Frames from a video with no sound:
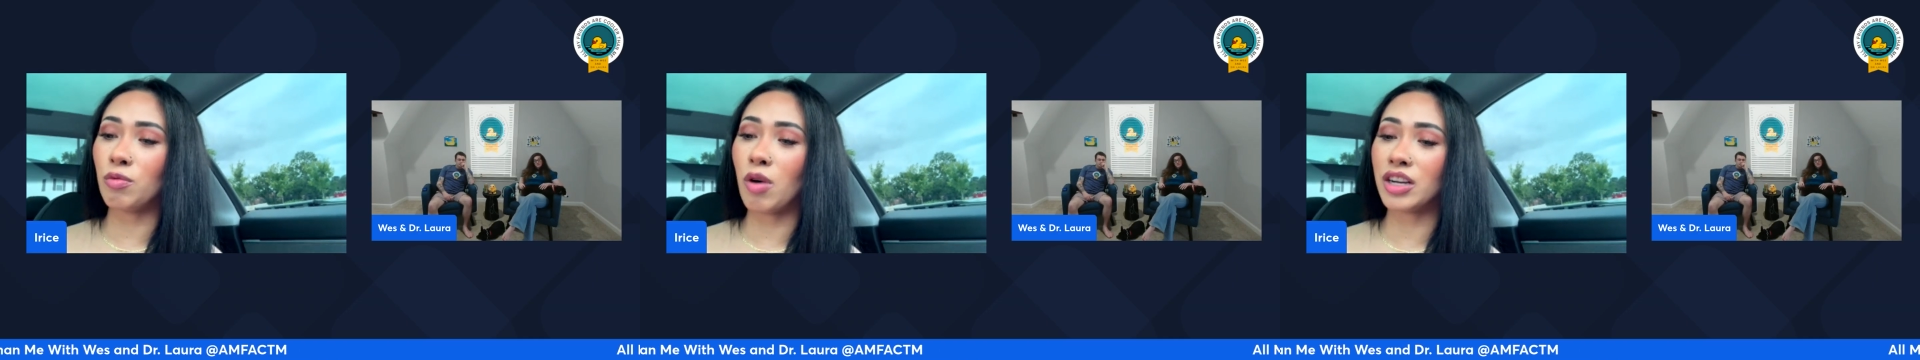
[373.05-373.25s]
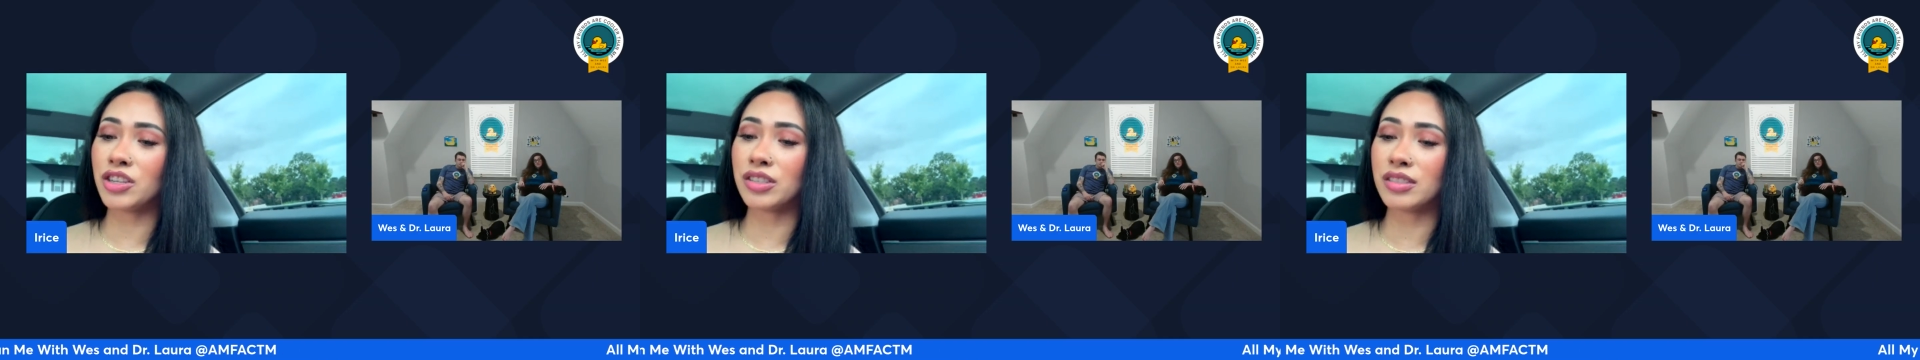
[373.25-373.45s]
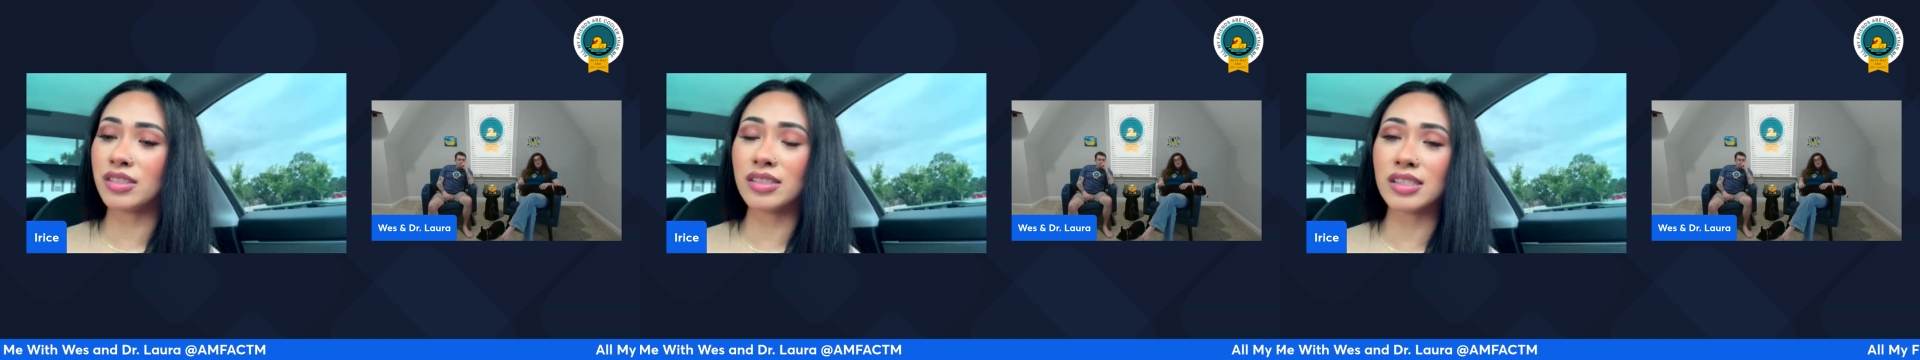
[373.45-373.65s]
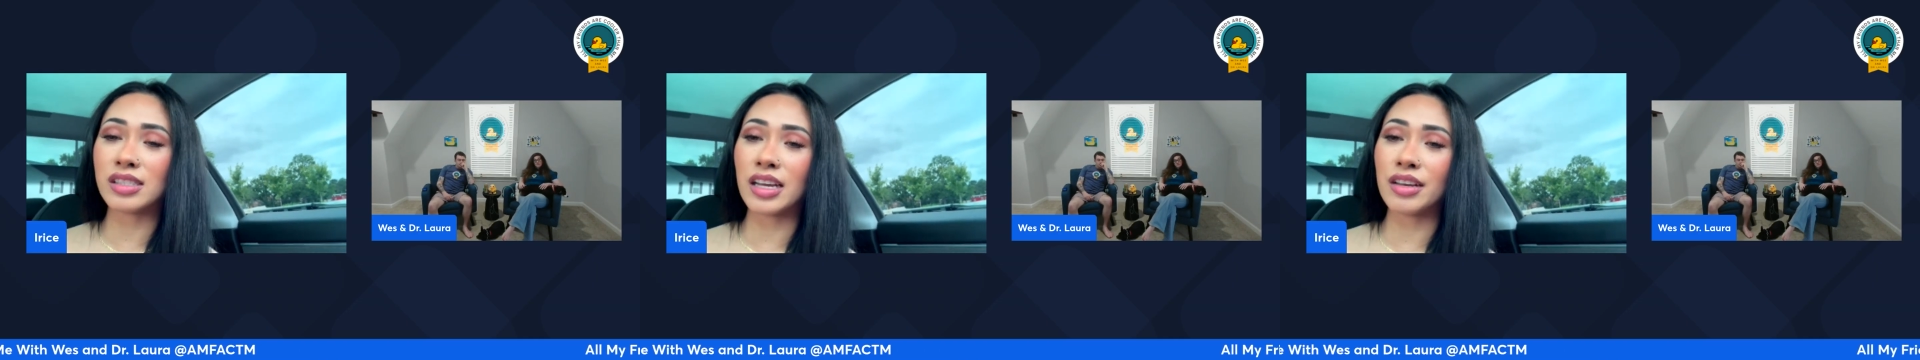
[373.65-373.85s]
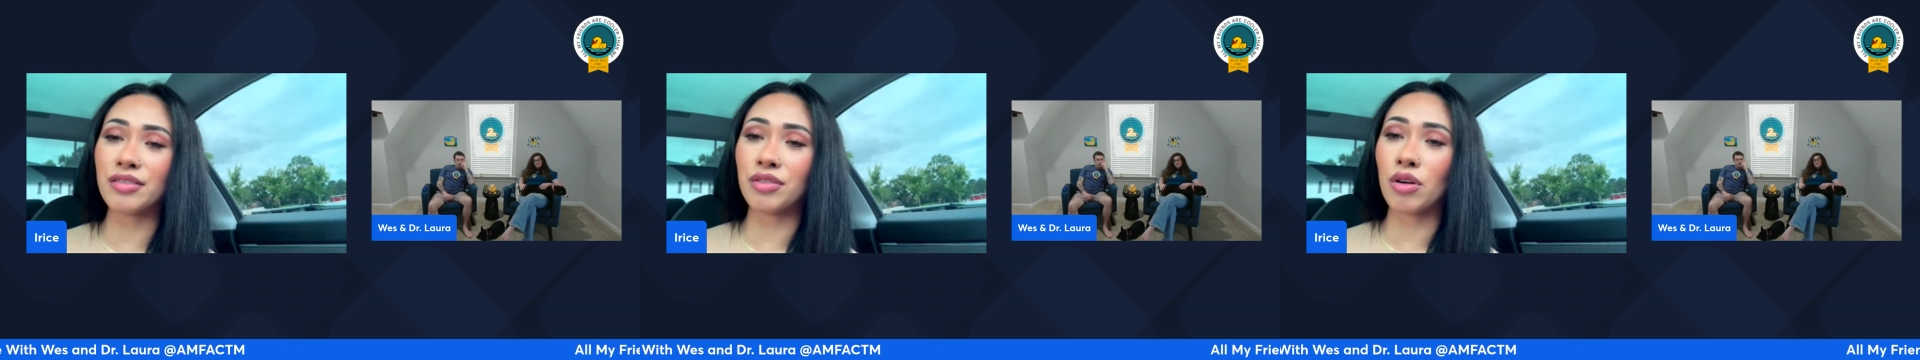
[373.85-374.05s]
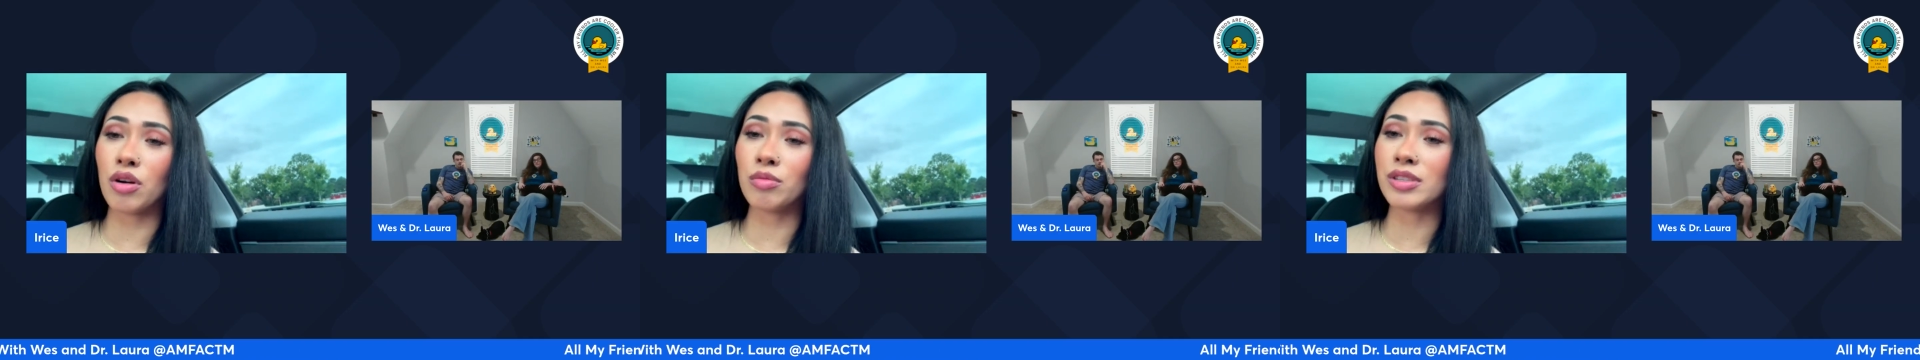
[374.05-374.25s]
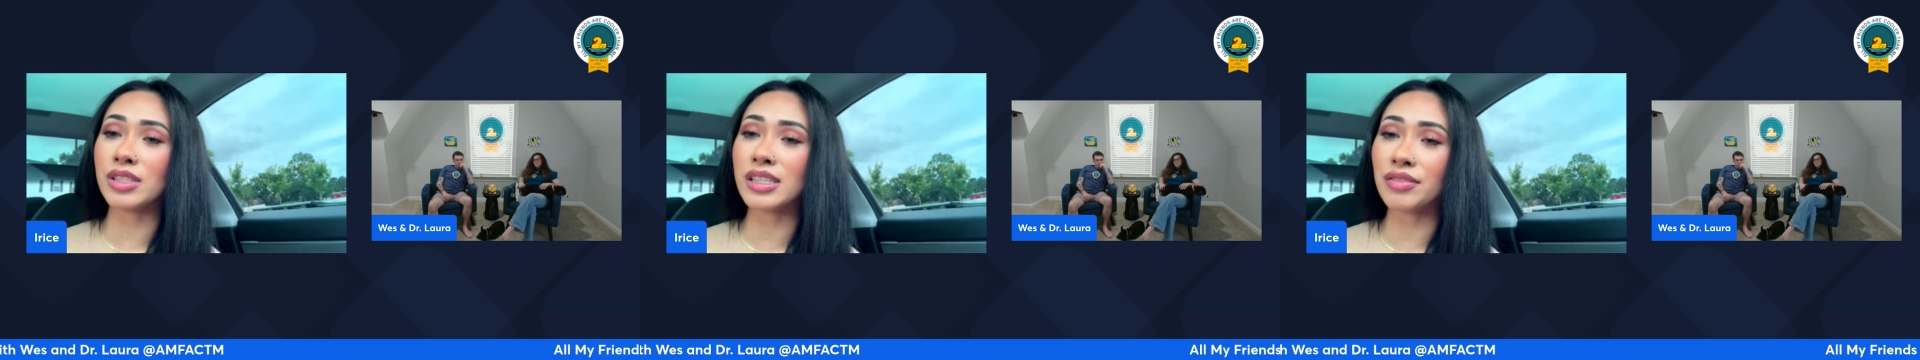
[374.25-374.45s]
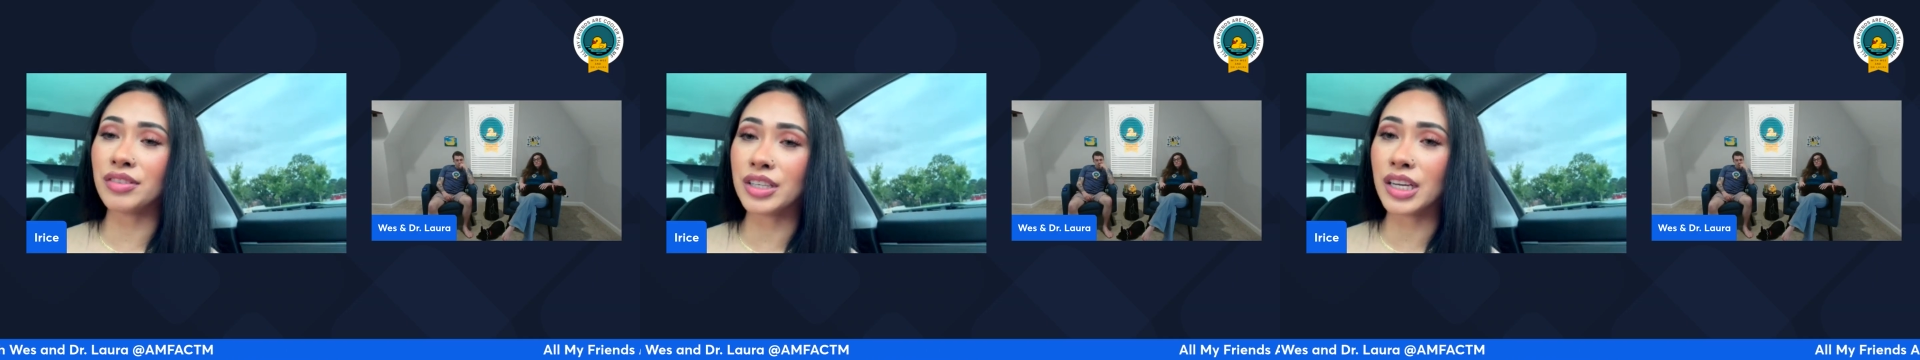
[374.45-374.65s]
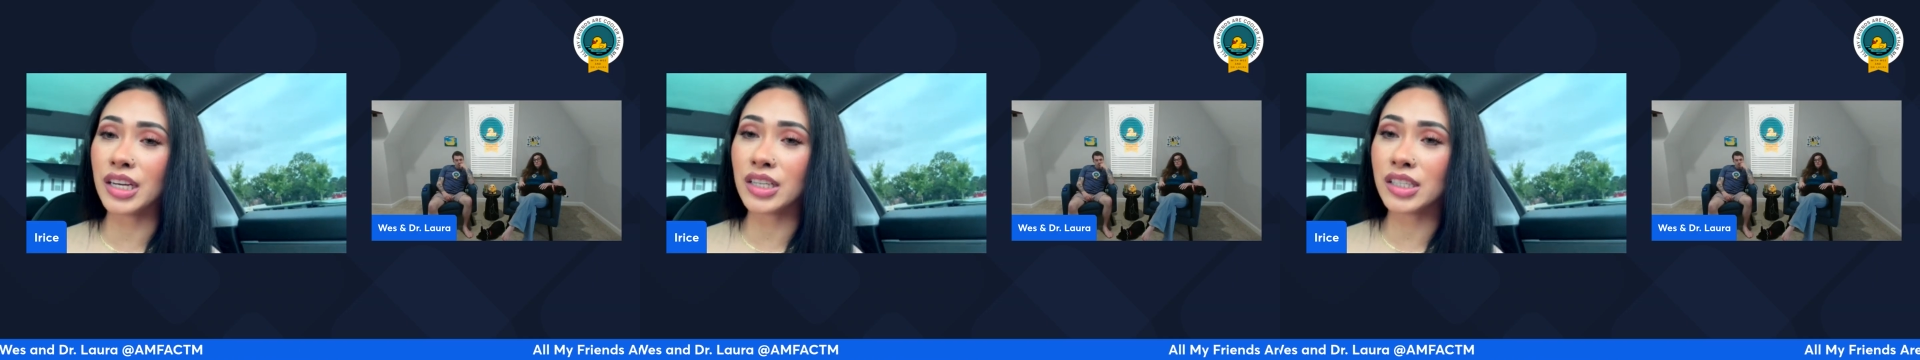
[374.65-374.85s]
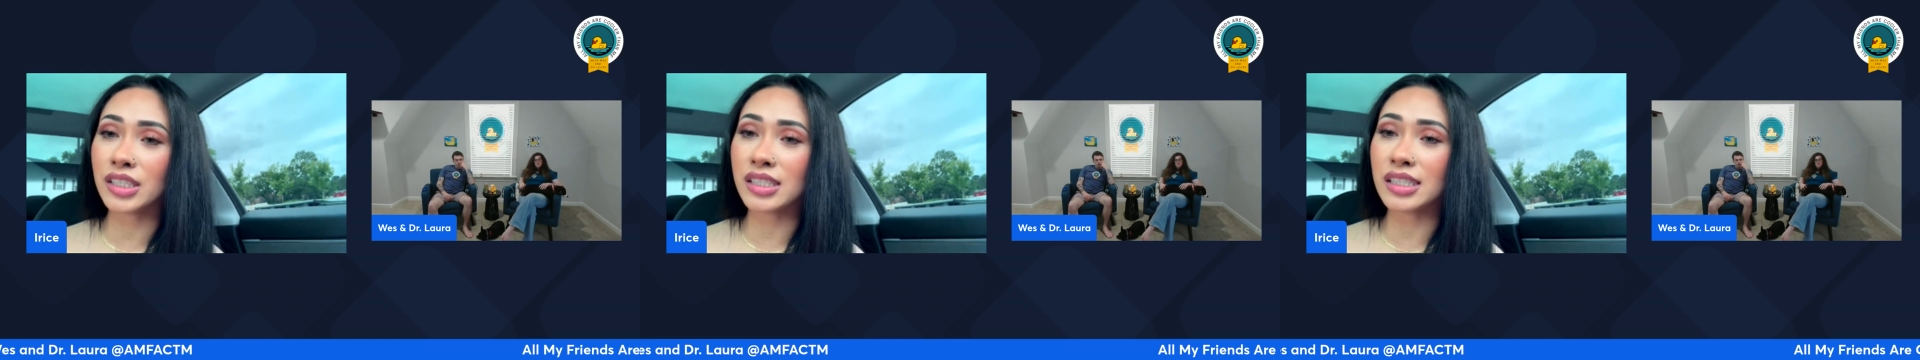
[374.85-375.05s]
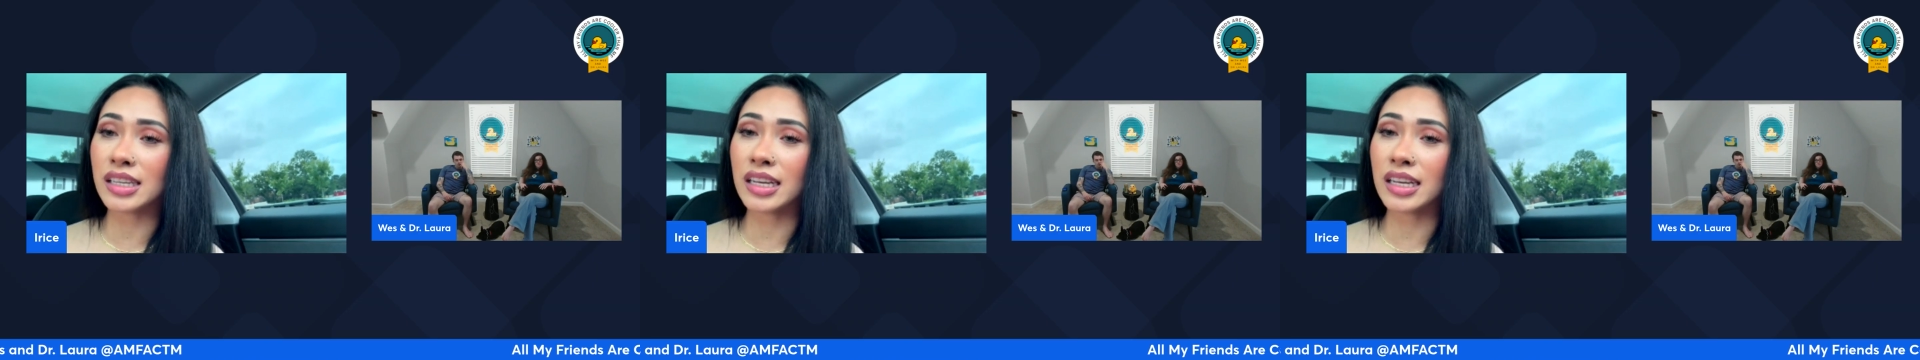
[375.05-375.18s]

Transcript: Washington State for almost 7 years.